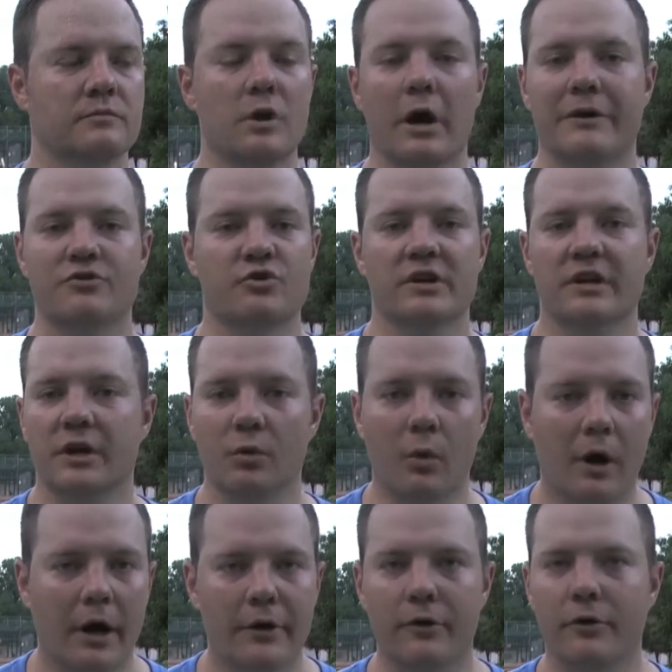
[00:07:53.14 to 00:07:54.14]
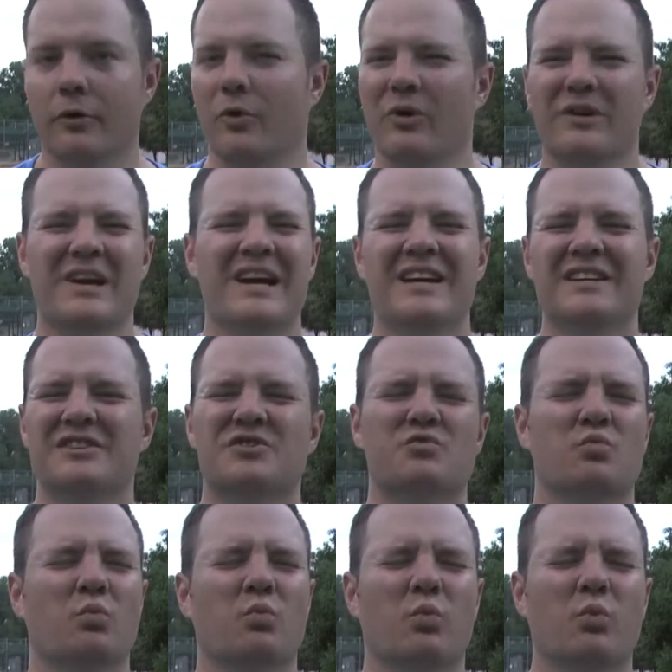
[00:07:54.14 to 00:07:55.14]
not drinking water or
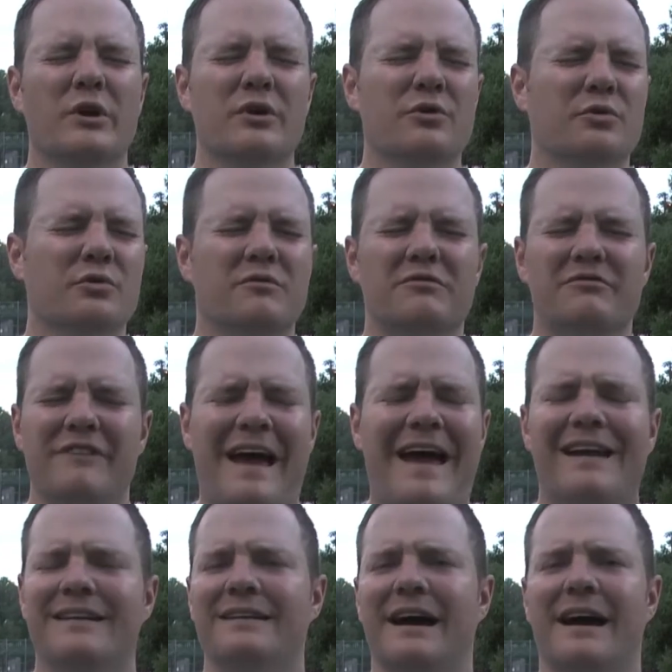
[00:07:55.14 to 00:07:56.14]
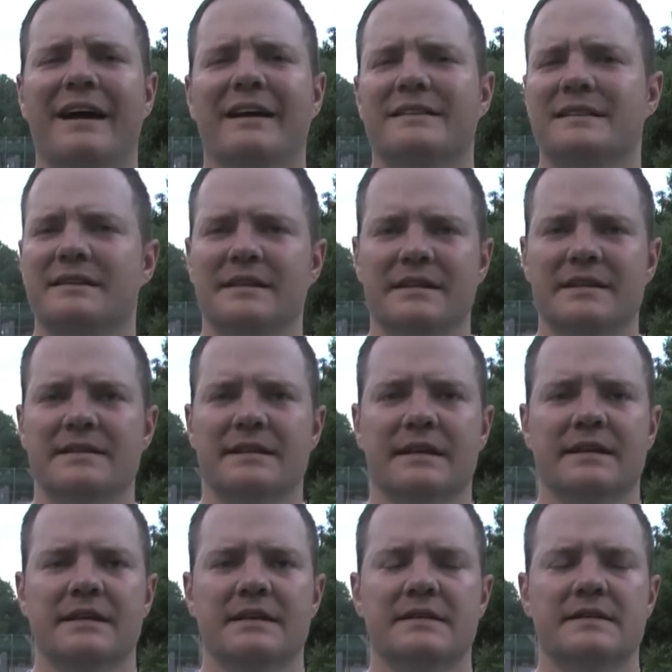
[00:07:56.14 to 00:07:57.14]
just weird fad diets and things
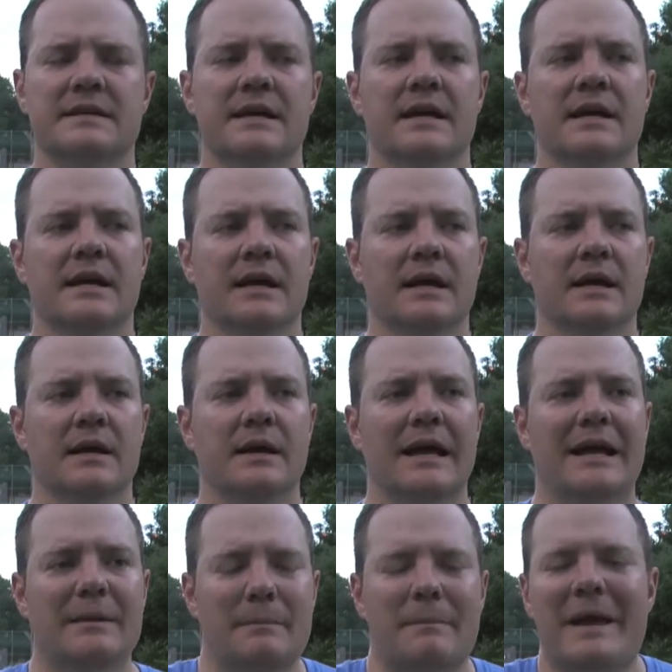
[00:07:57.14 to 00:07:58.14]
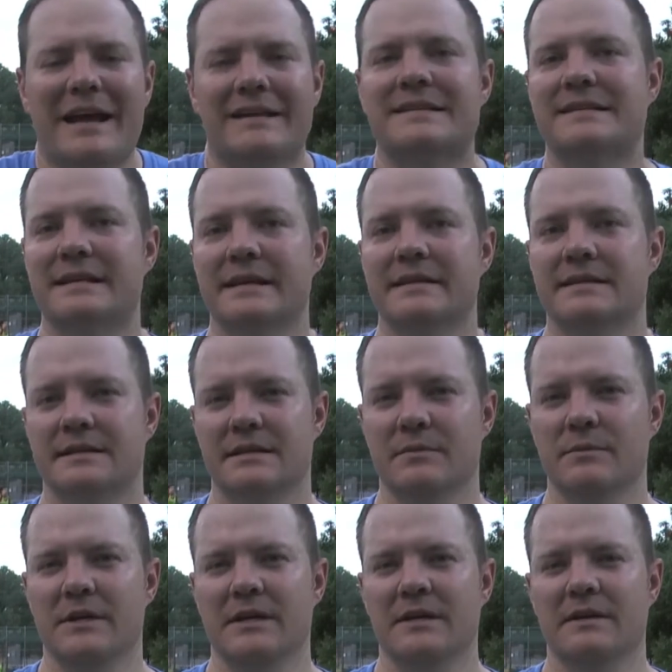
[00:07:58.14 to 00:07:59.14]
like this. It makes sense
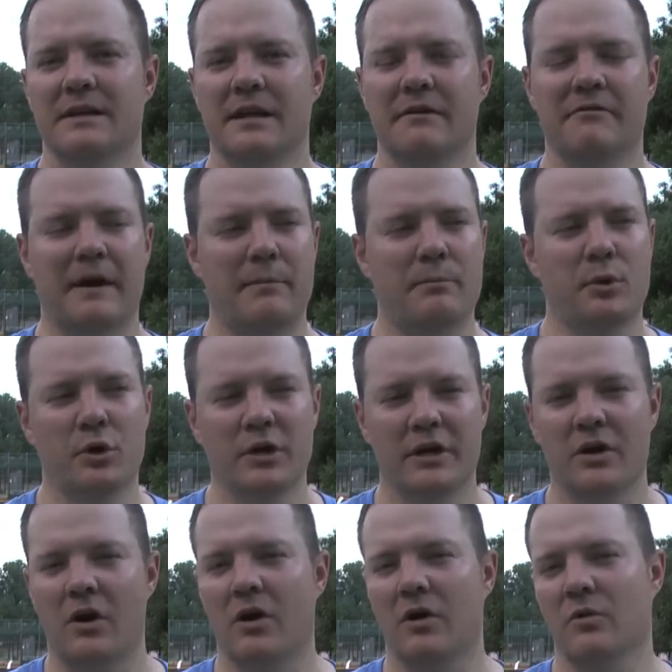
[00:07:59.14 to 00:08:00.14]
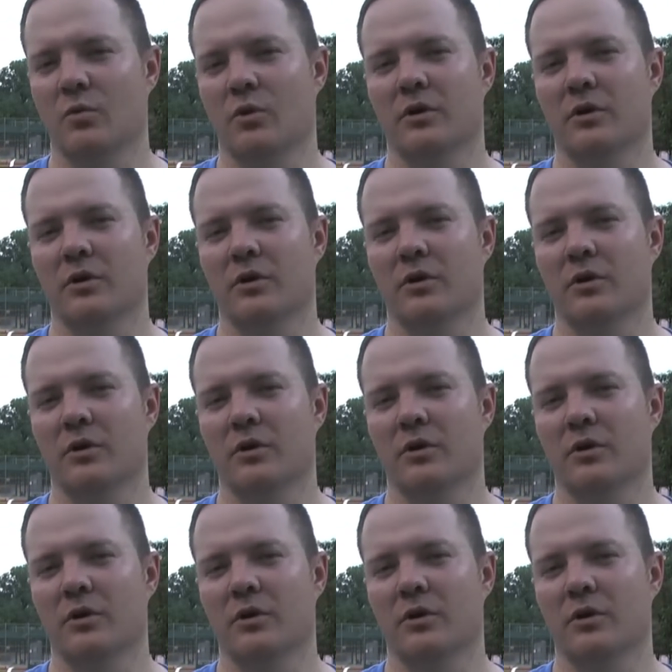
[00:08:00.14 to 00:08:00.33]
to me that if I put in hard